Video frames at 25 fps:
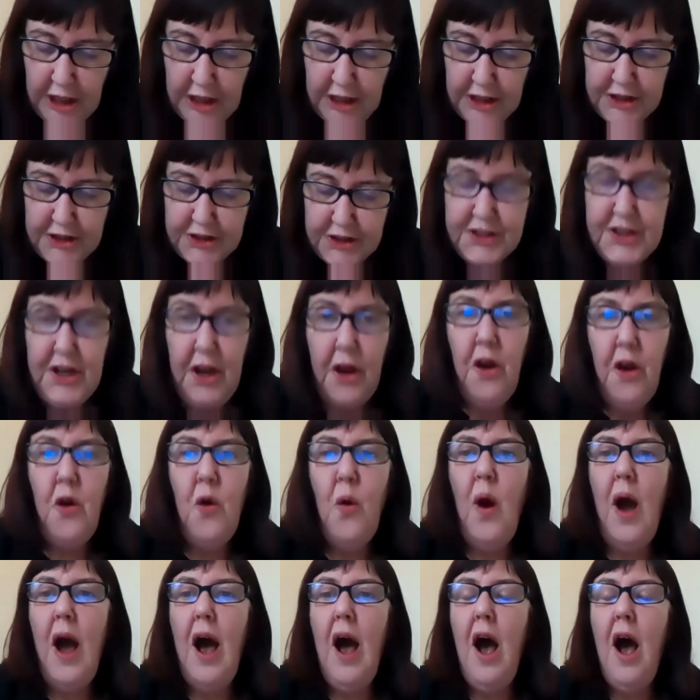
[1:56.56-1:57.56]

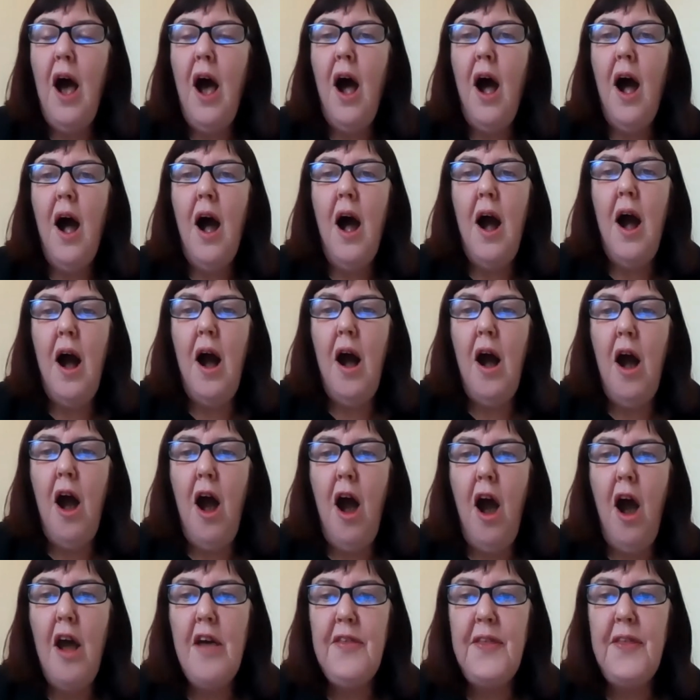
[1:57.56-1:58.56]
So
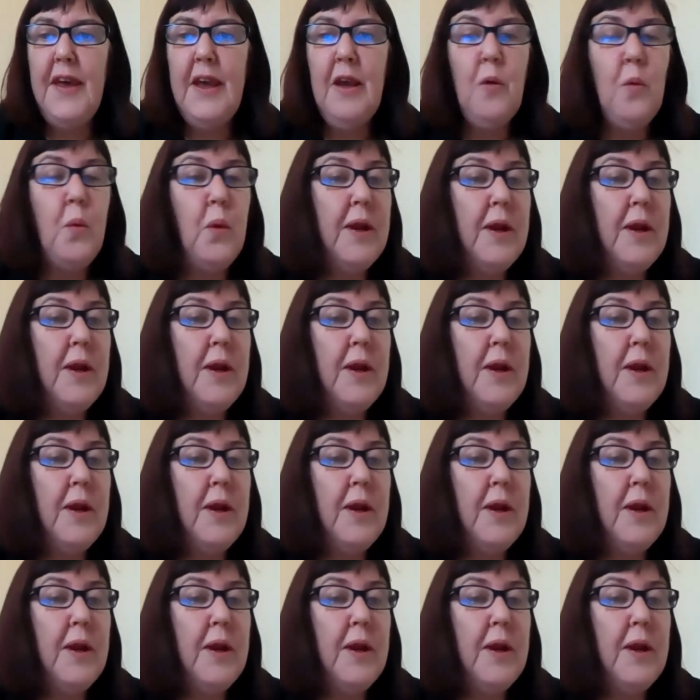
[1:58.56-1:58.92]
I think